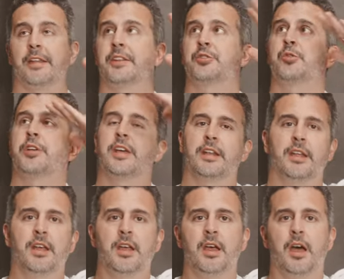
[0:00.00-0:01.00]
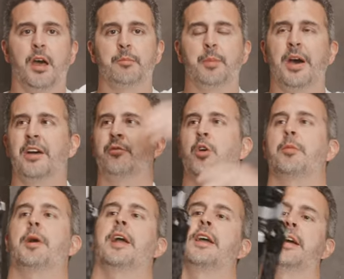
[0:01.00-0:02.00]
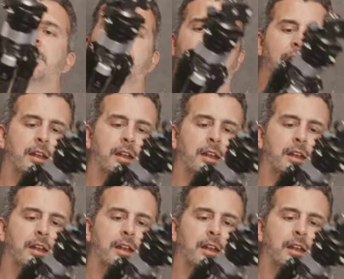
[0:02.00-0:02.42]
This will get above where my head's at.